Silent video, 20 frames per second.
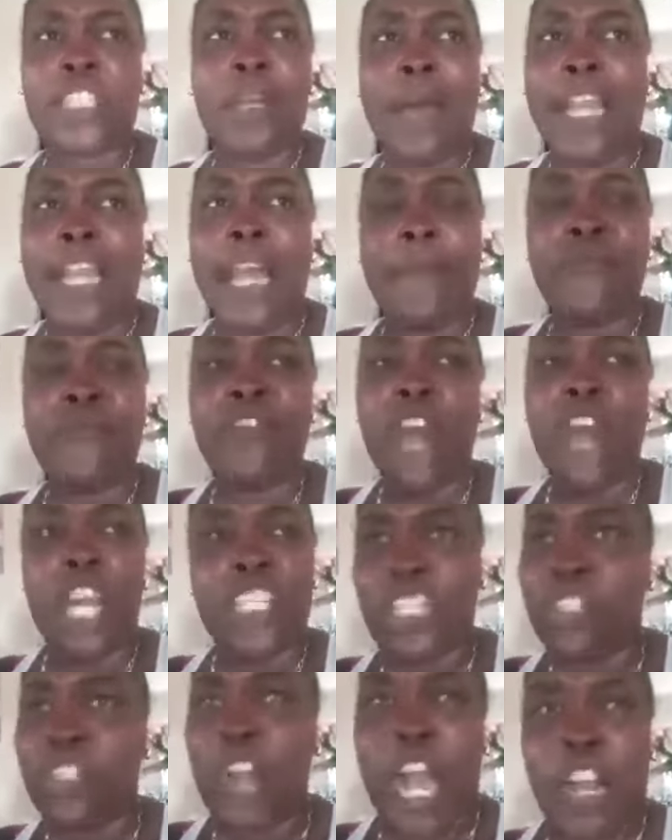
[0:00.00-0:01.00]
some of them
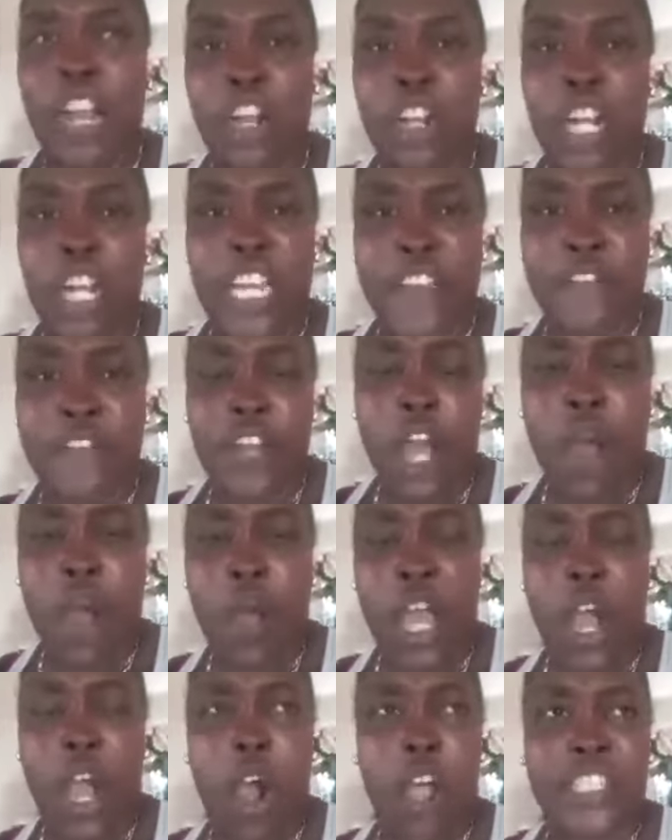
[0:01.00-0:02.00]
dirty drunk no live
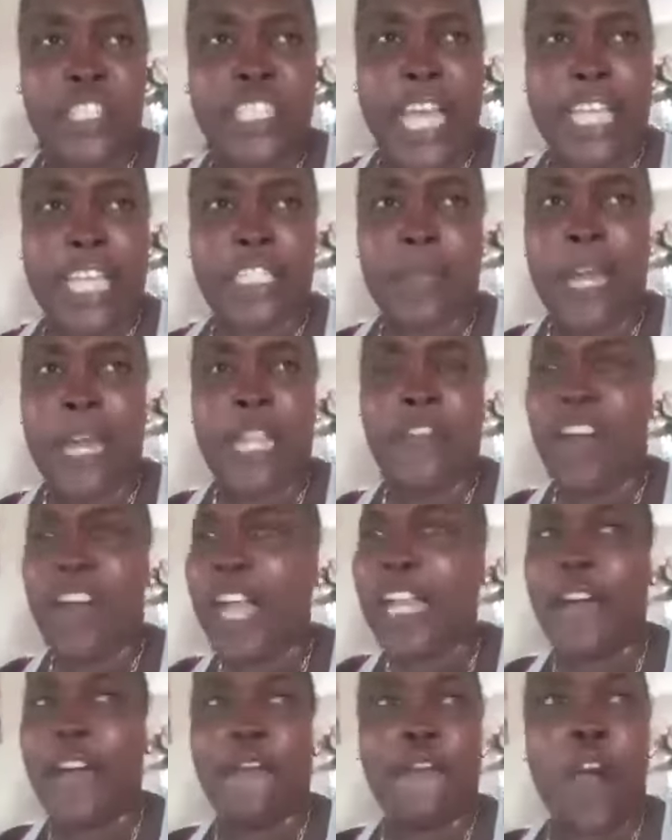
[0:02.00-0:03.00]
nowhere out here and some of them live
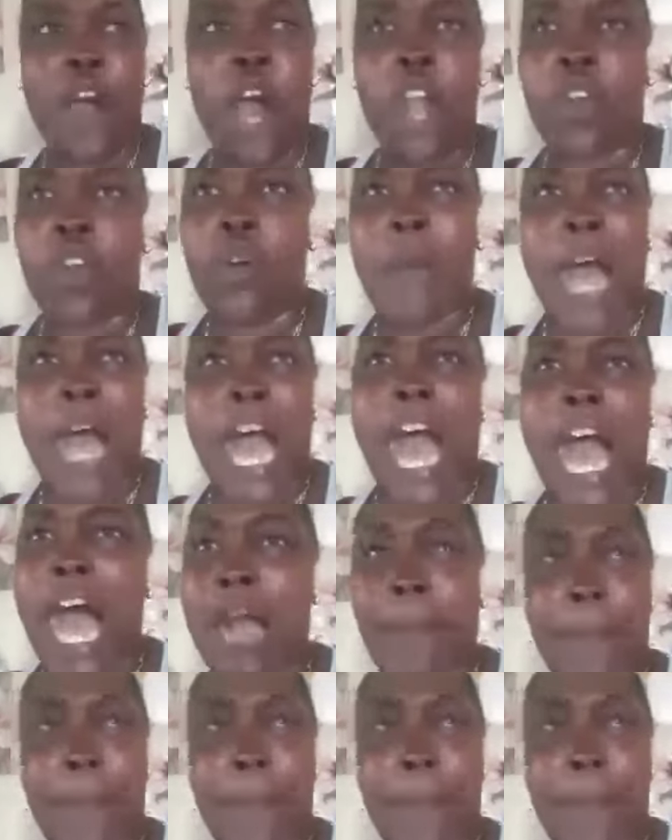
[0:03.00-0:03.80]
on a fall come and hog